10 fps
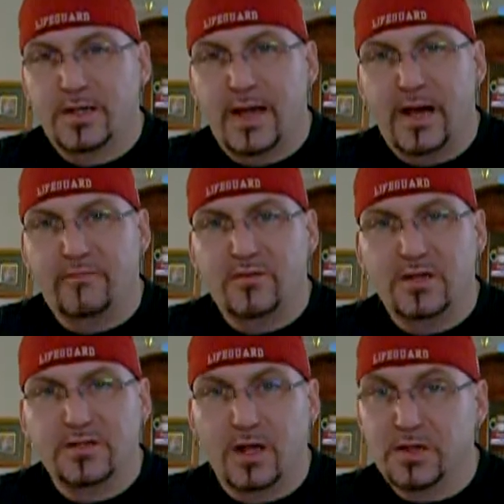to have
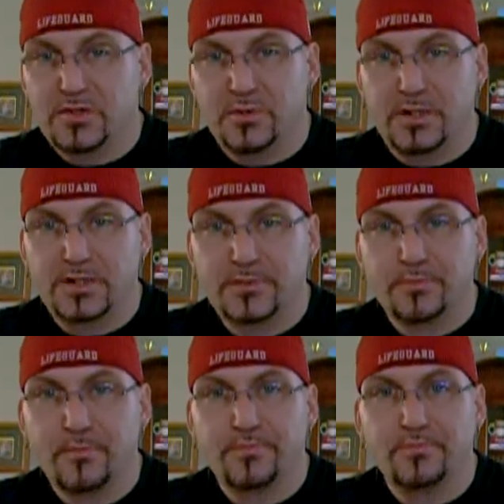these luxuries?
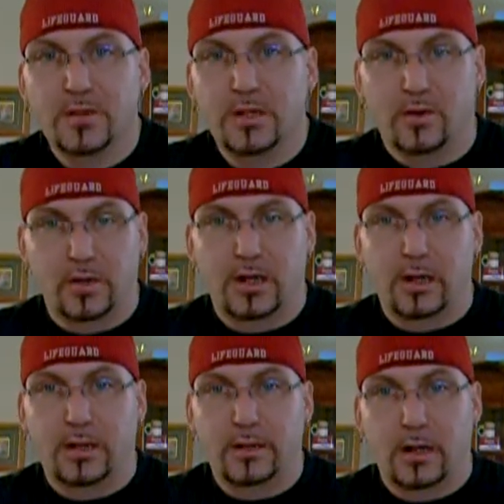
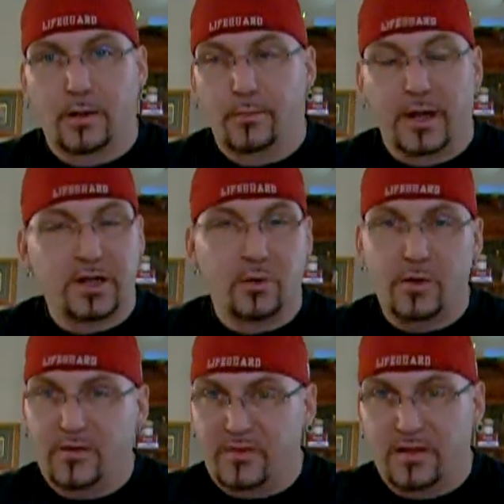A
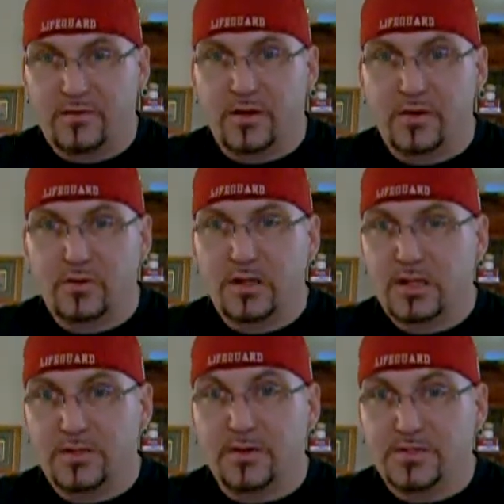microwave in their unit,
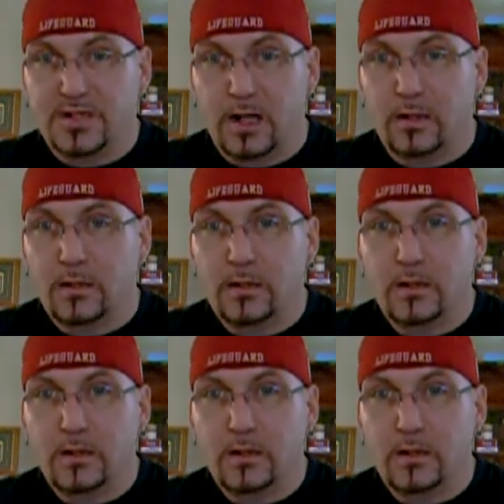in their cell.